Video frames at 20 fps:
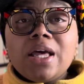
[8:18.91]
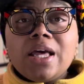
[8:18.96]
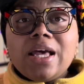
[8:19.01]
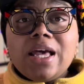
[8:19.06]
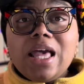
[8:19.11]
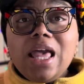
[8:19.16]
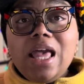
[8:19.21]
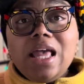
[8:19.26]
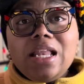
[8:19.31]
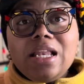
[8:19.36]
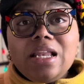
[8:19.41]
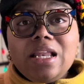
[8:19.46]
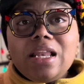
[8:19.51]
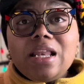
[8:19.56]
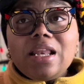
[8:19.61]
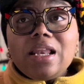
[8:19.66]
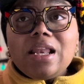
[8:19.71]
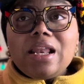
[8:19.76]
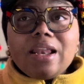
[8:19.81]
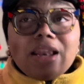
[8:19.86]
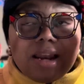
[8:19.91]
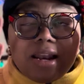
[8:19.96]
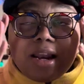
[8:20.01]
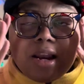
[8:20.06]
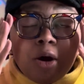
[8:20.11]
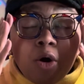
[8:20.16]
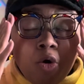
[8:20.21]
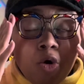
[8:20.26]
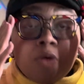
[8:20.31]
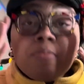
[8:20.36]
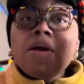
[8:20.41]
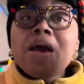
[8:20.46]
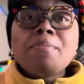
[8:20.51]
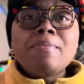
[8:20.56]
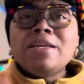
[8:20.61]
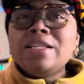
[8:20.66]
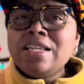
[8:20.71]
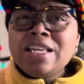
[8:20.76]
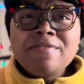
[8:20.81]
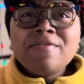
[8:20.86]
Or maybe
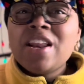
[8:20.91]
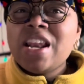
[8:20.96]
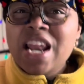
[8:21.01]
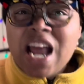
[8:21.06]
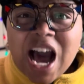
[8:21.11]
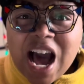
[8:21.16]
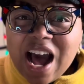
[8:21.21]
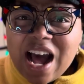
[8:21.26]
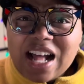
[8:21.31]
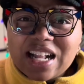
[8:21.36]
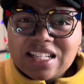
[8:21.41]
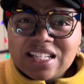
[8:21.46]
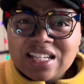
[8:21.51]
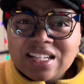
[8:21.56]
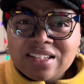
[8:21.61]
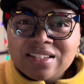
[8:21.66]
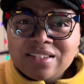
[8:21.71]
even not.